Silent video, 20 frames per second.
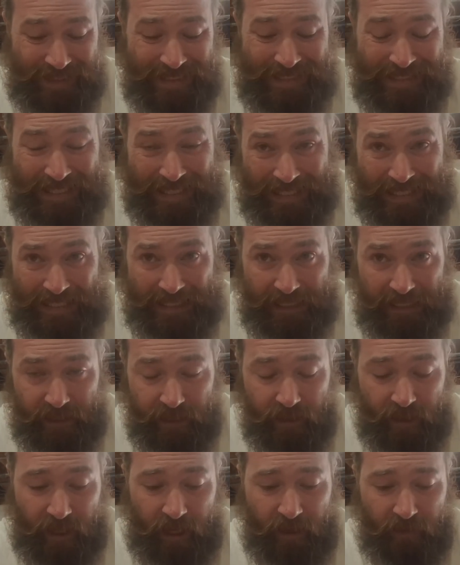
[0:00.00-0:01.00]
getting it.
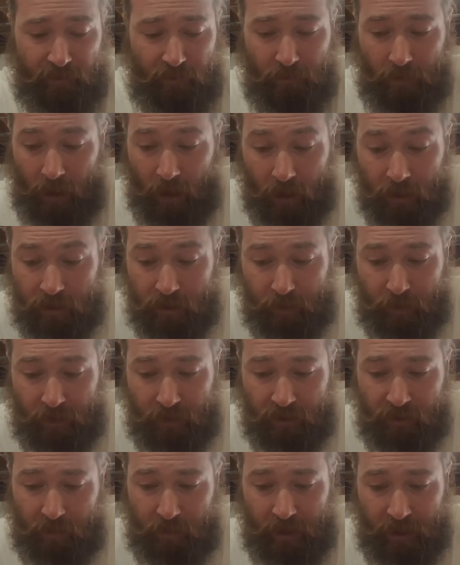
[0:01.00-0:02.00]
And I have
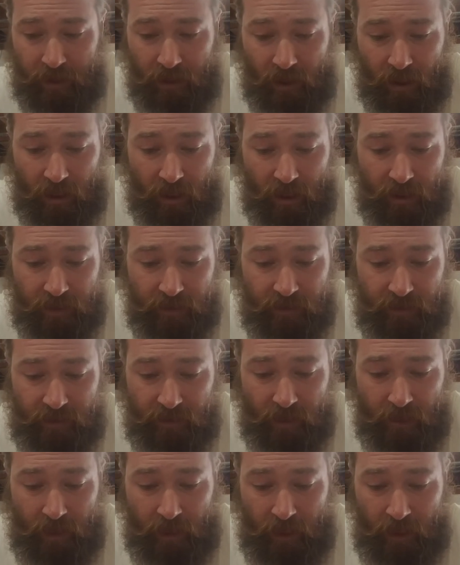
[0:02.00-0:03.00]
multiples because
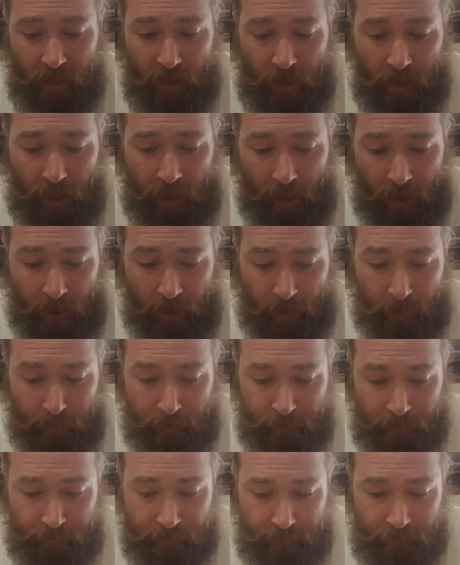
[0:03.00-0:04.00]

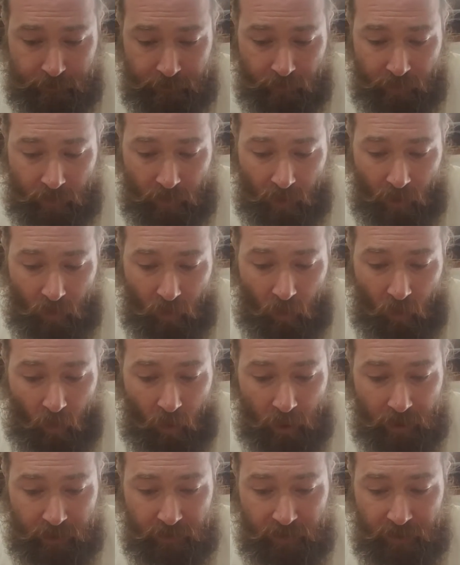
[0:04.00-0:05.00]

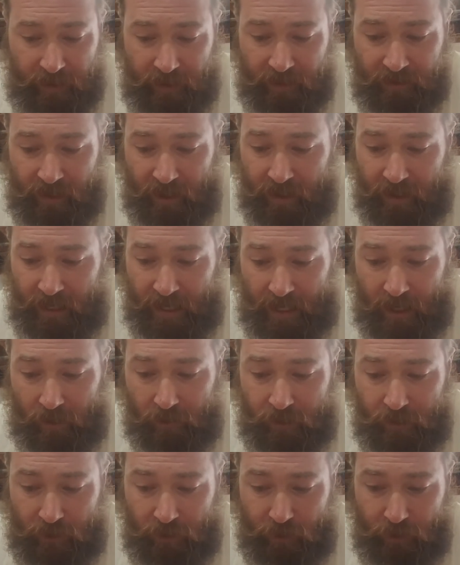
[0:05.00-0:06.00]
one of these I now
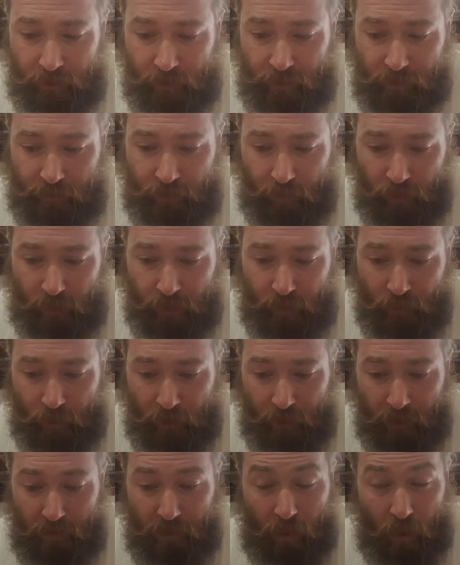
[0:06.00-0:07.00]
use for
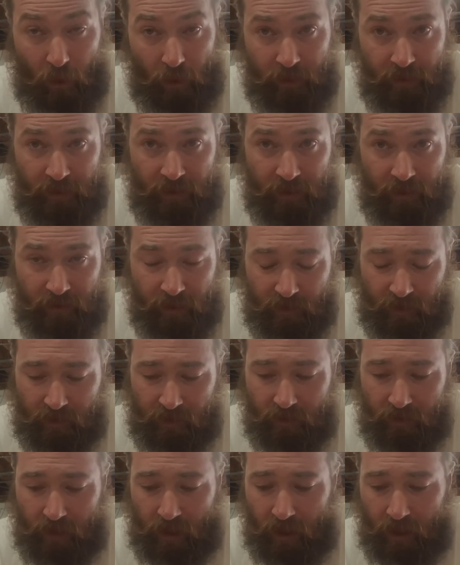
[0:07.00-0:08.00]
doing
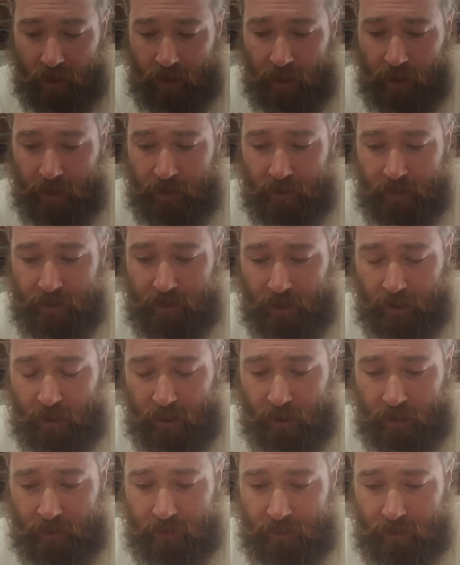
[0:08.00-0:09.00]
mortises and
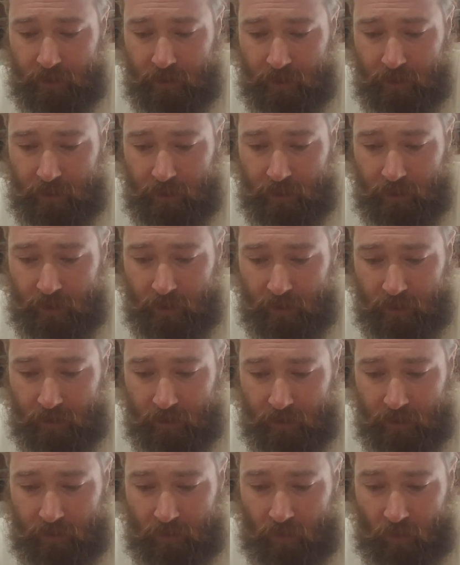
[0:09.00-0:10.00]

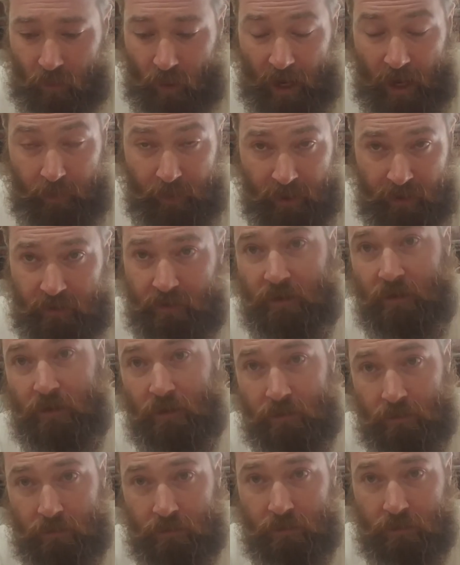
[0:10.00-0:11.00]
rabbets
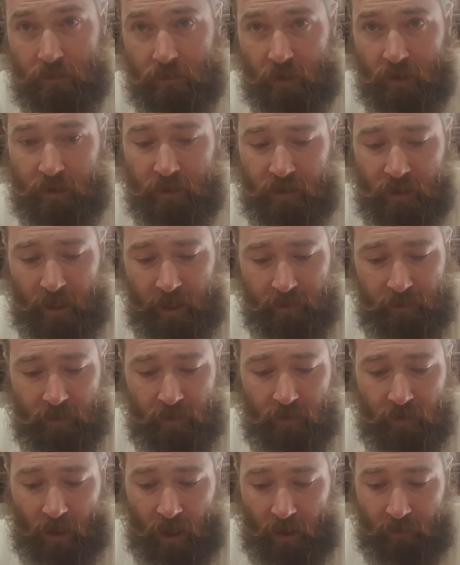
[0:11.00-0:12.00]
on the sides of
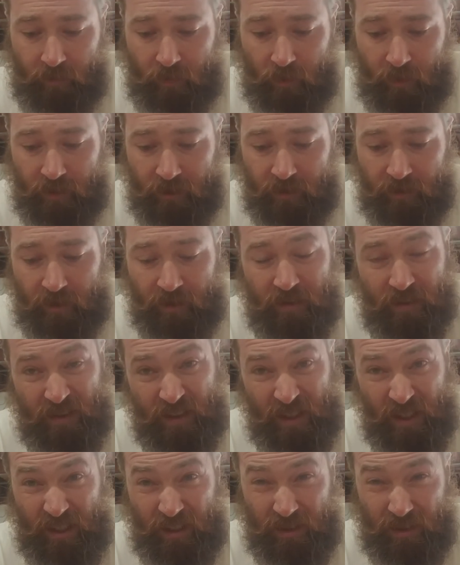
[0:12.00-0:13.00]
softwoods because it's
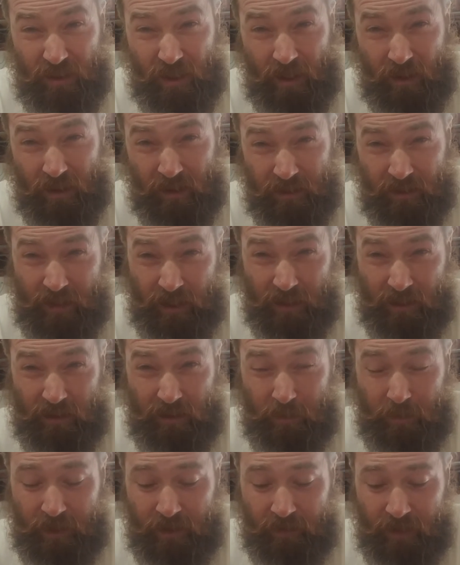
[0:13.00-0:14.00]
getting dull and it's got a
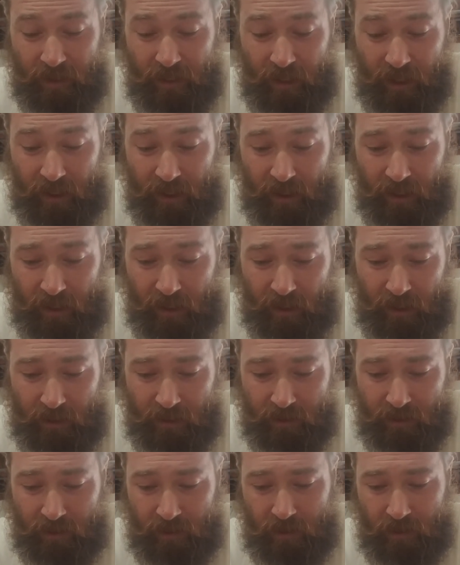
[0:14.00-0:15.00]
little bit of a nick in
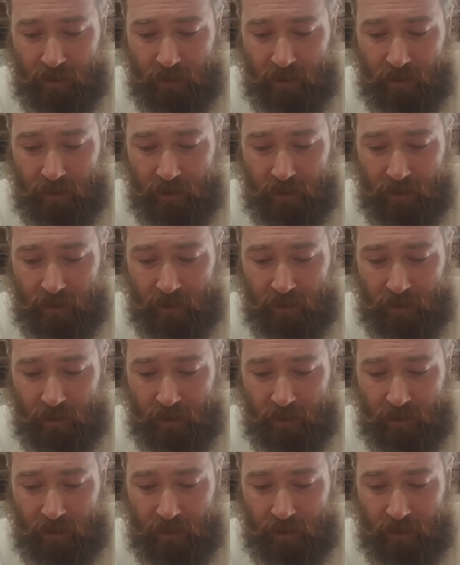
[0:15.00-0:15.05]
it.